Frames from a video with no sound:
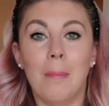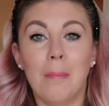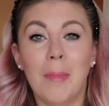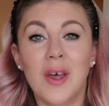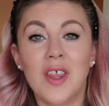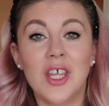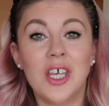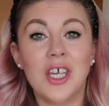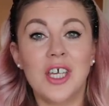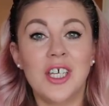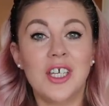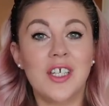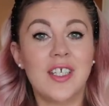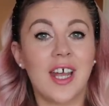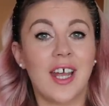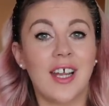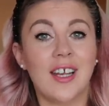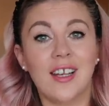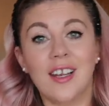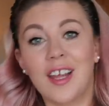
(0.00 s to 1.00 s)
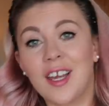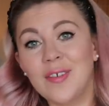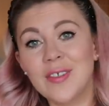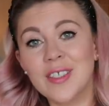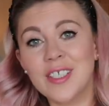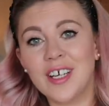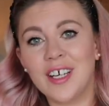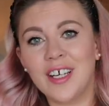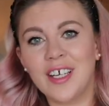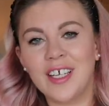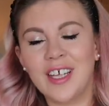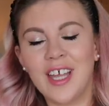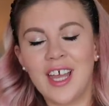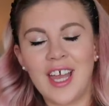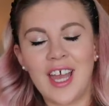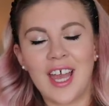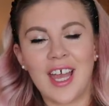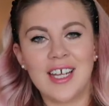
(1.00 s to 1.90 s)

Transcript: motherhood and lifestyle,